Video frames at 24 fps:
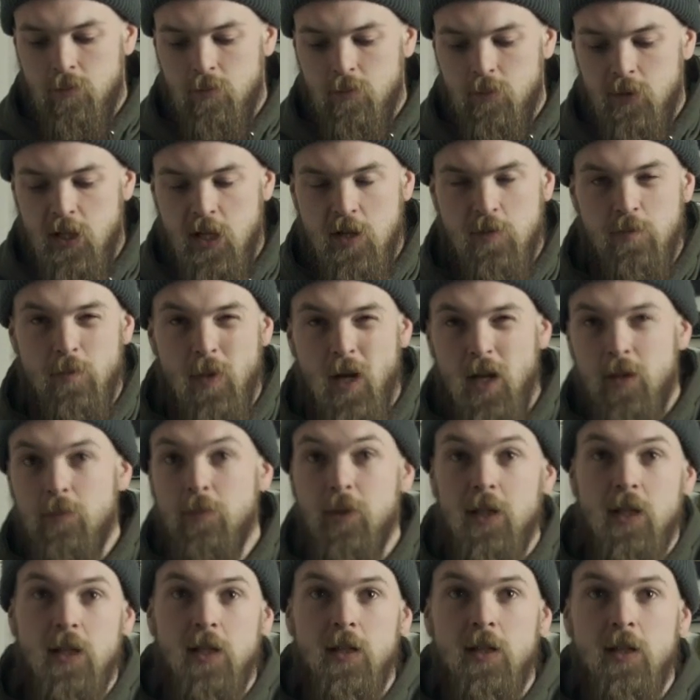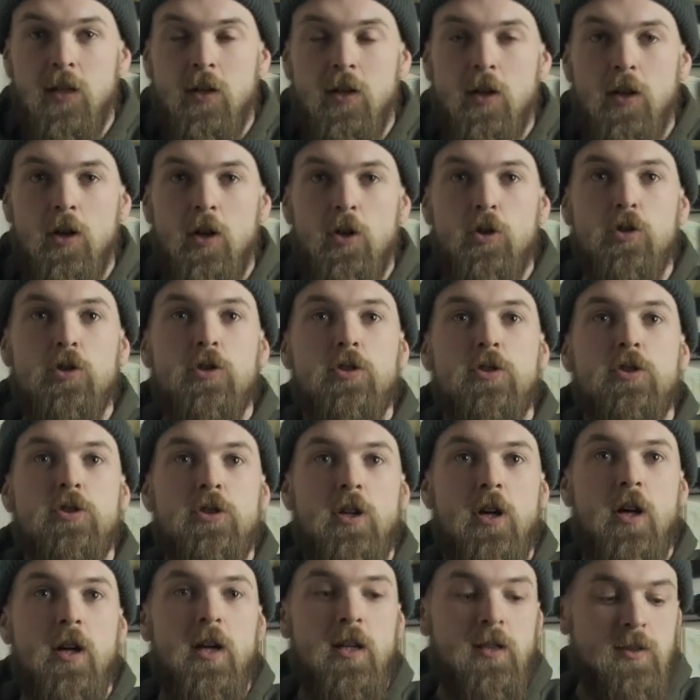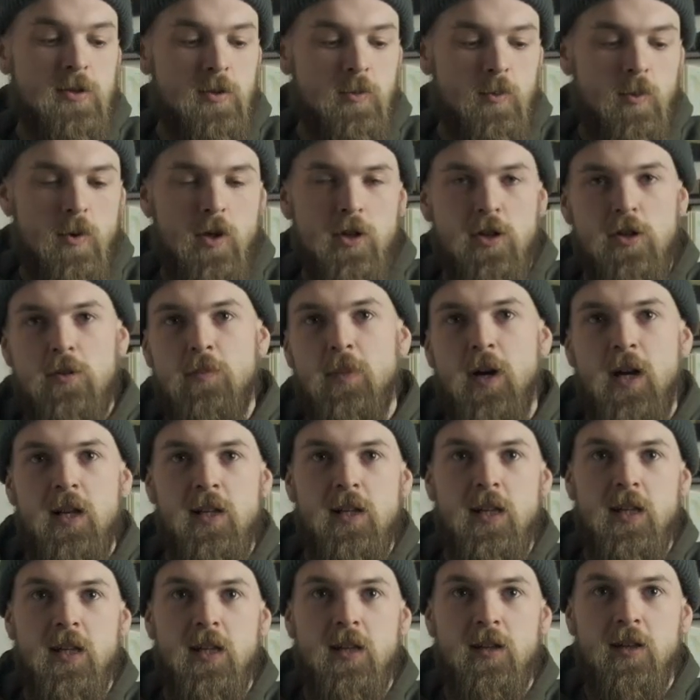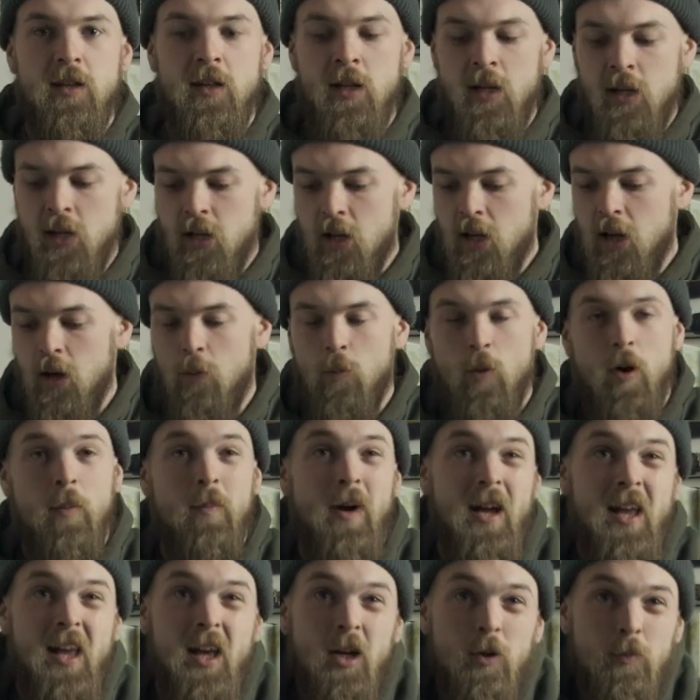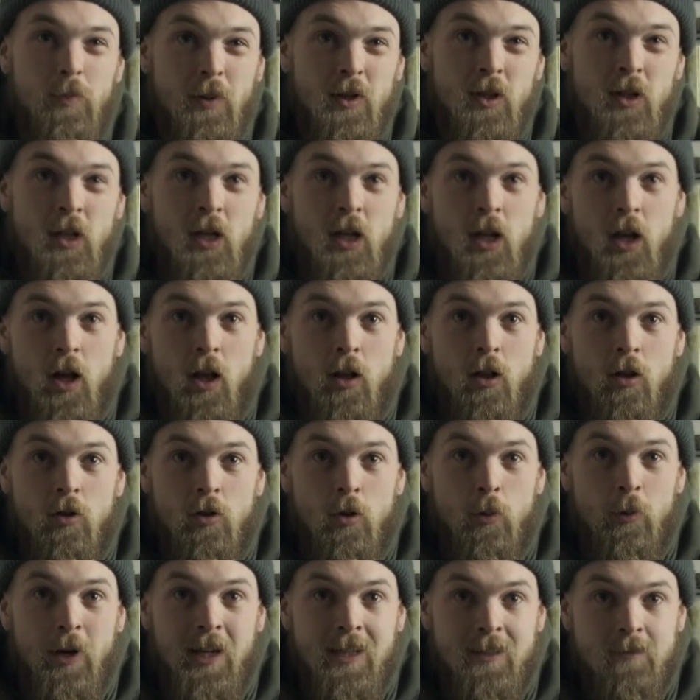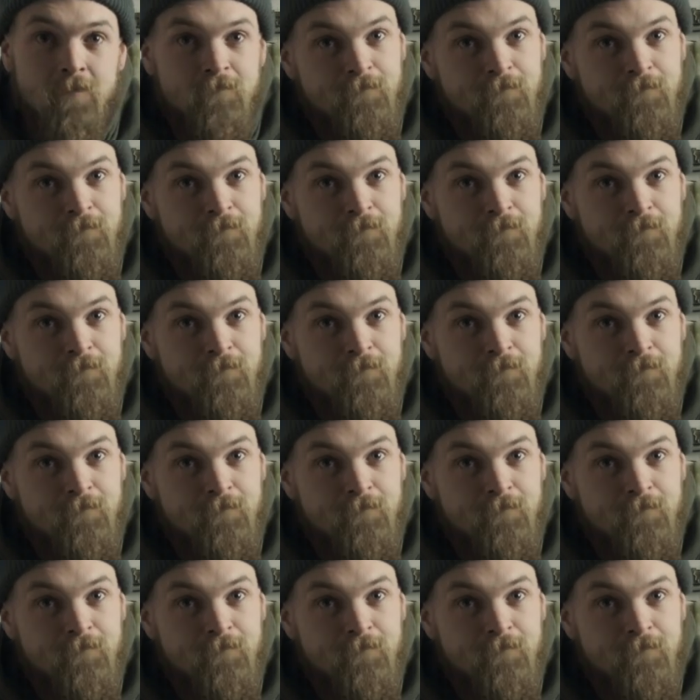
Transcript: this might be a good start into what you might need and what might help along the way.